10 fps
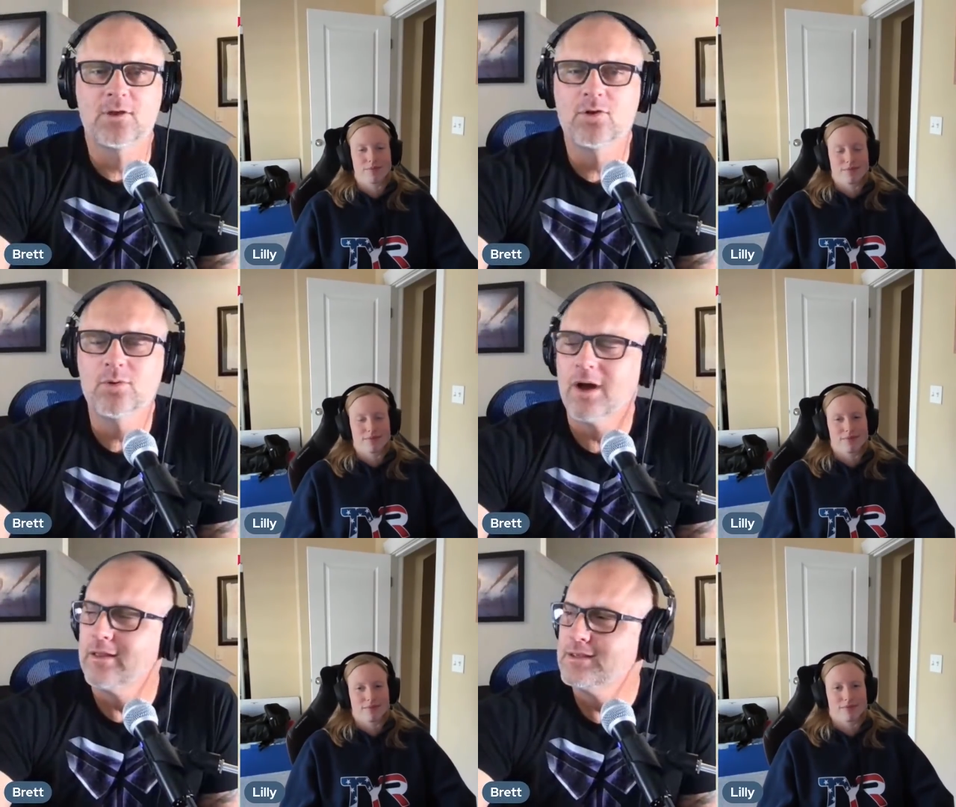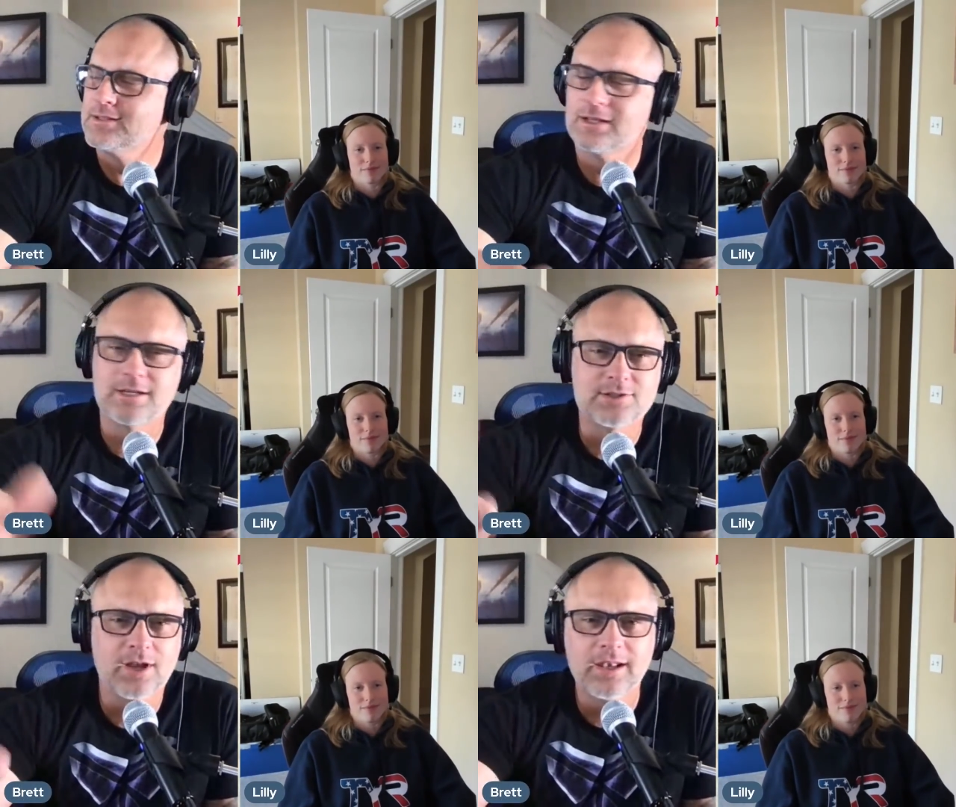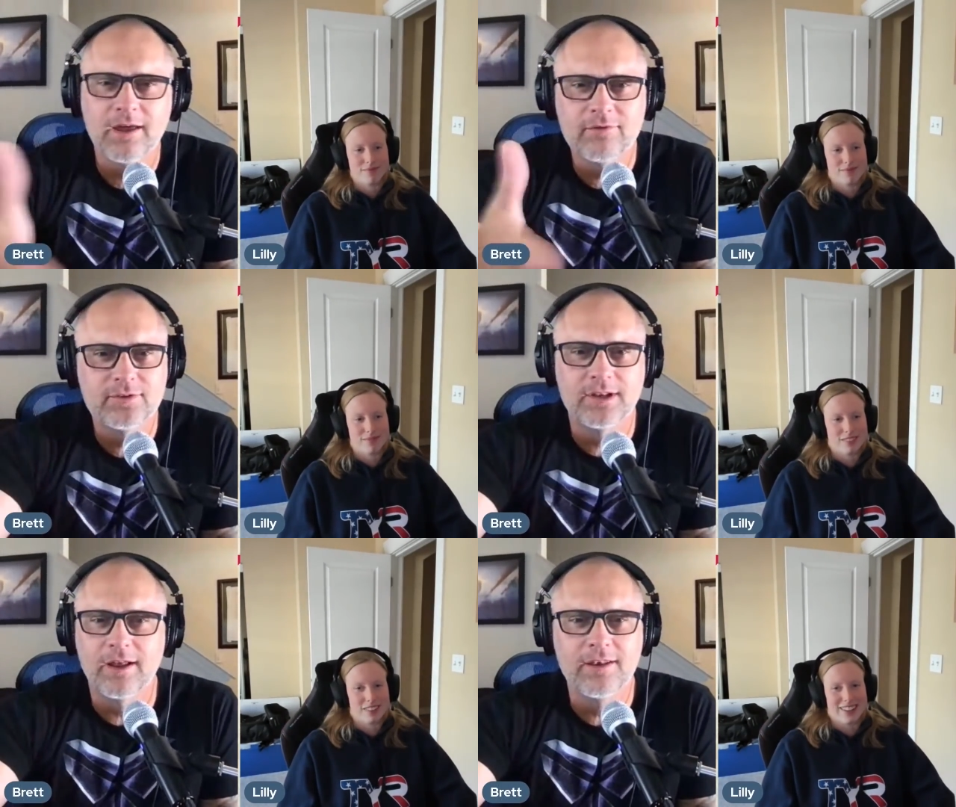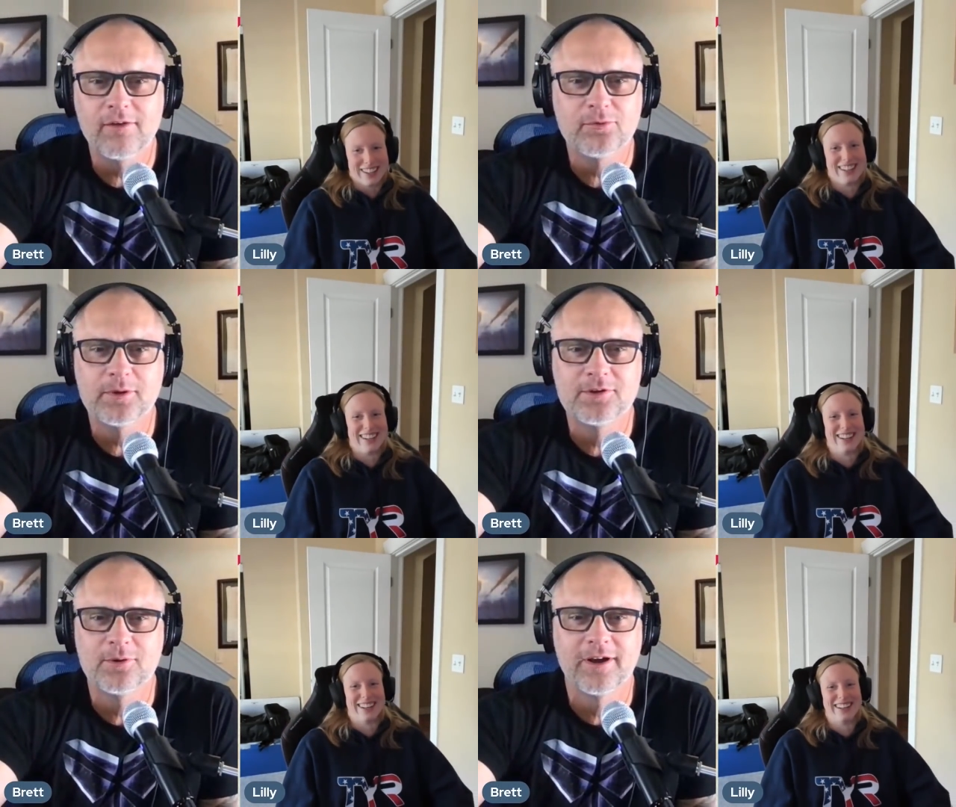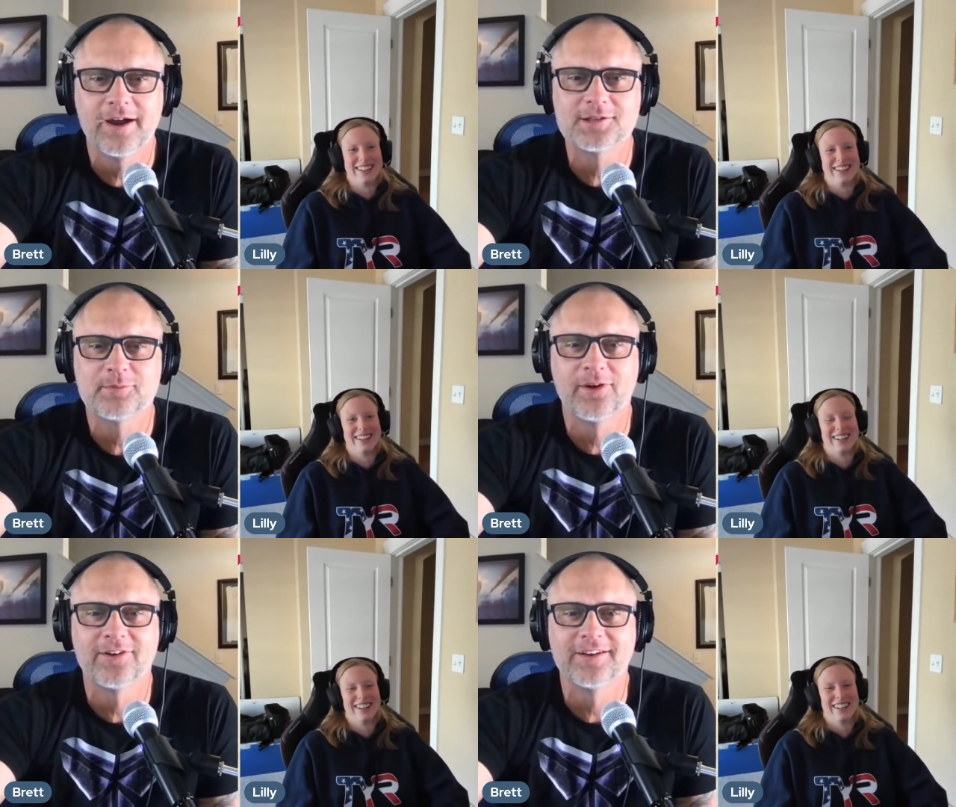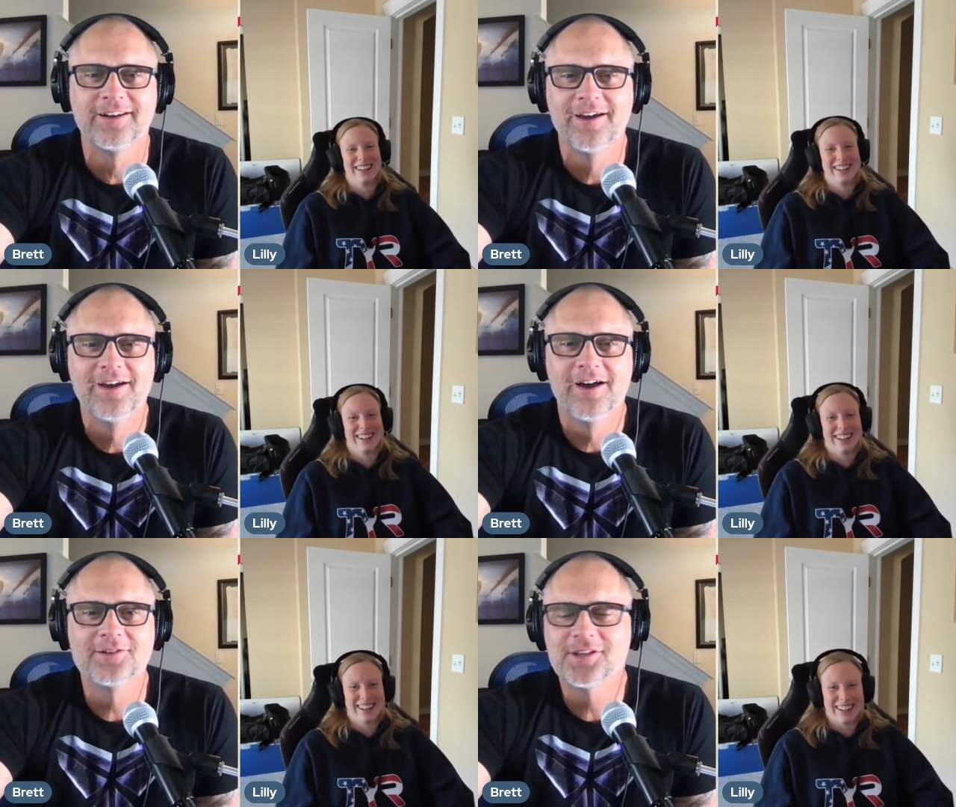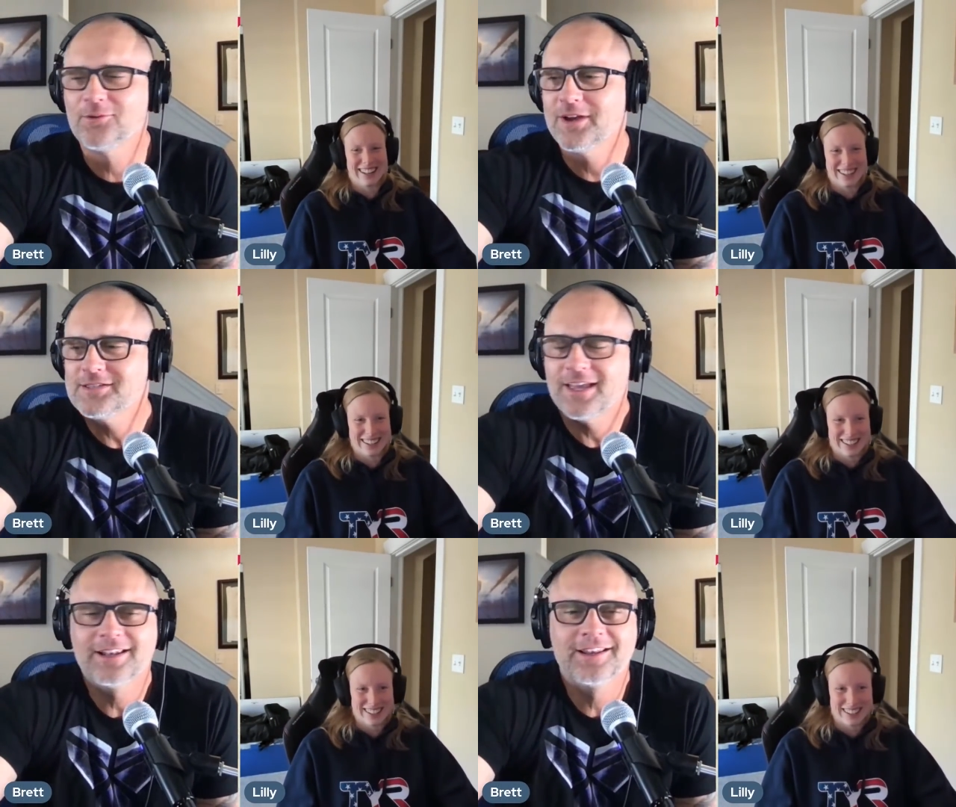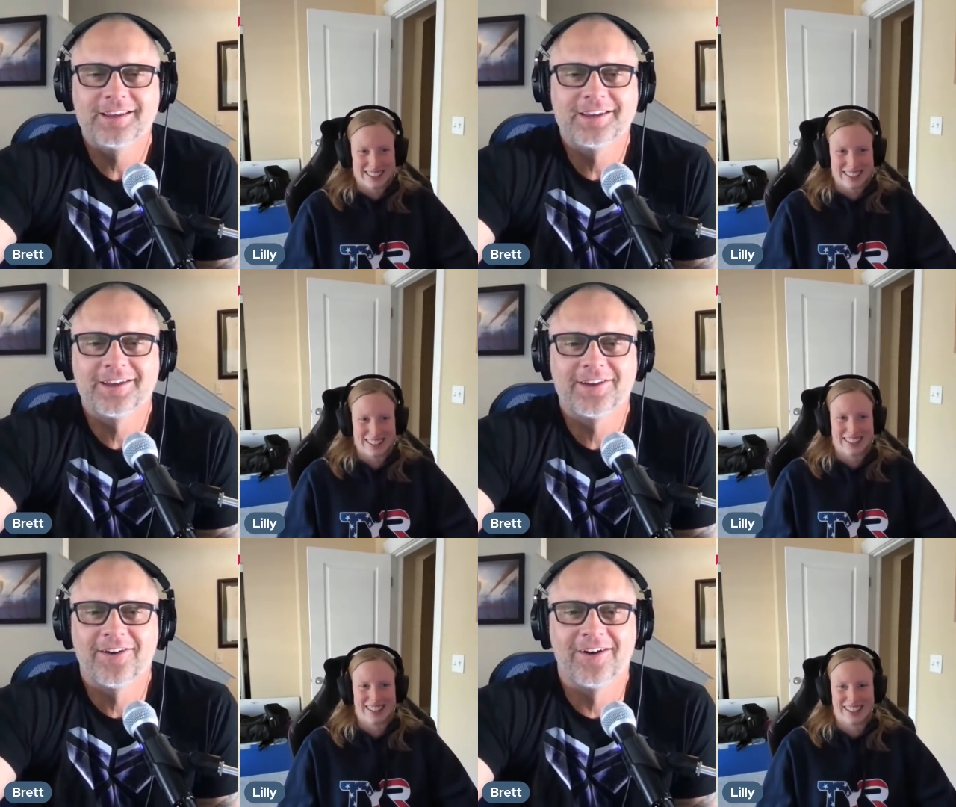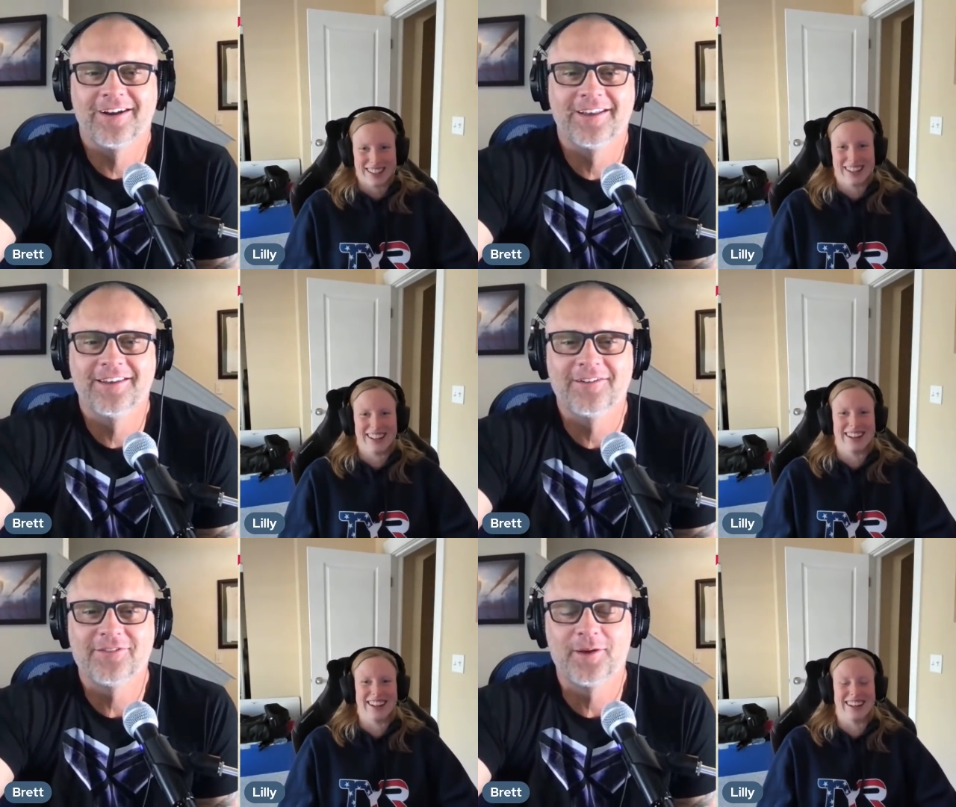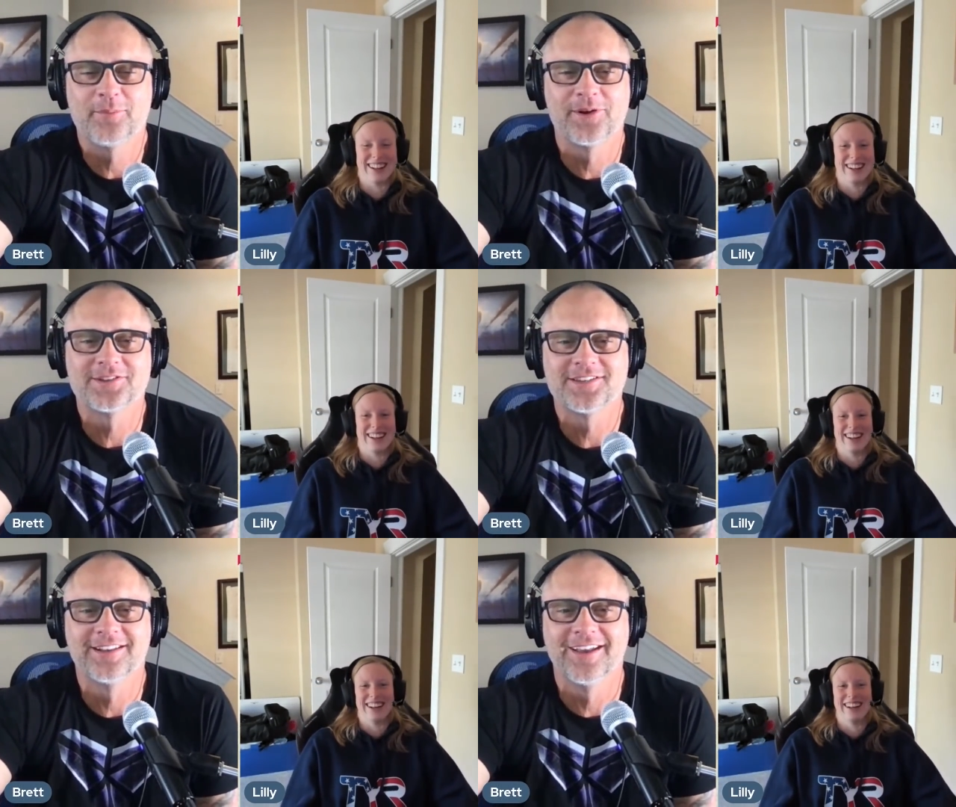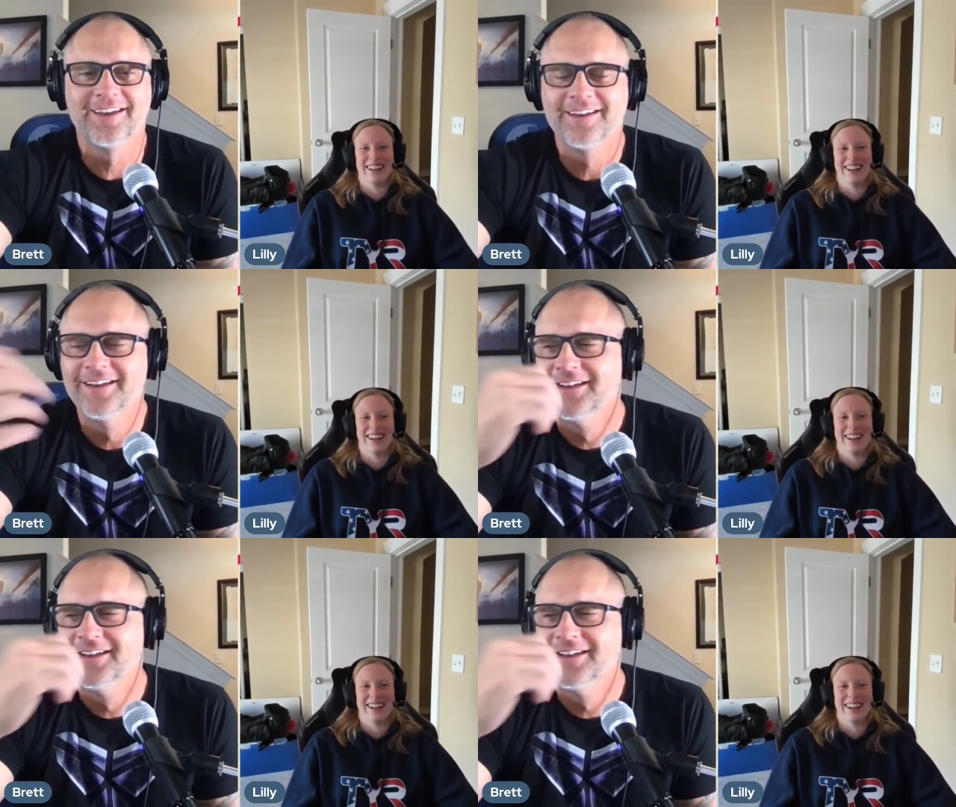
Speaker 1: Who are these idiots? I loved it. I loved when you were outspoken. I was like, "Where's that Lilly King gone?" I love that person. Like